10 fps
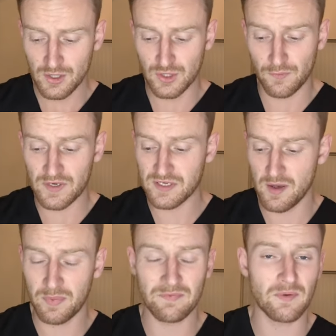So for
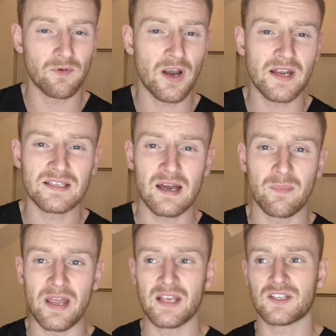example, if I'm writing down
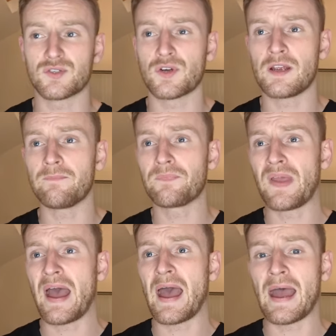my history
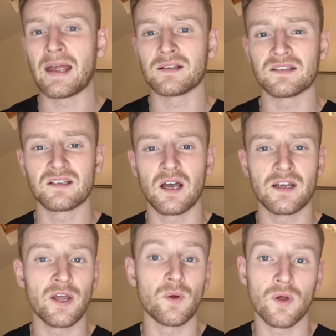and I
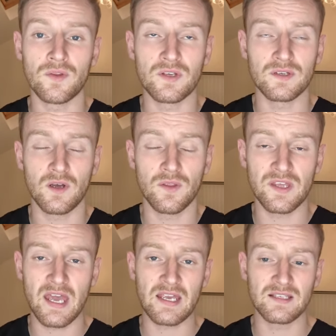note on the on
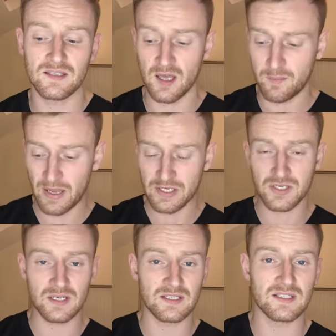the case that a
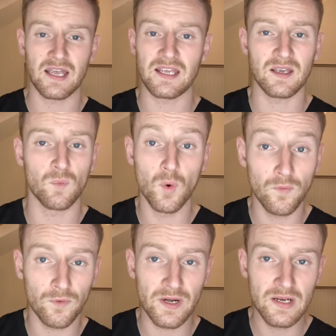patient is taking
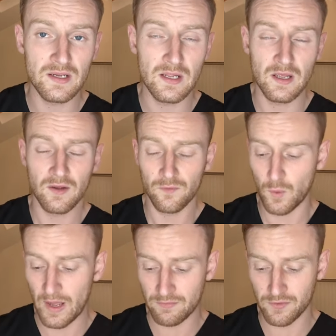warfarin for
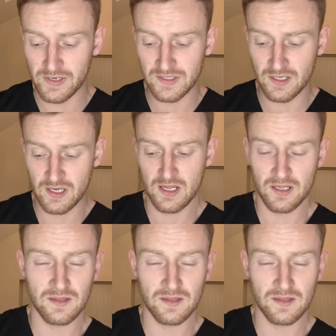whatever reason,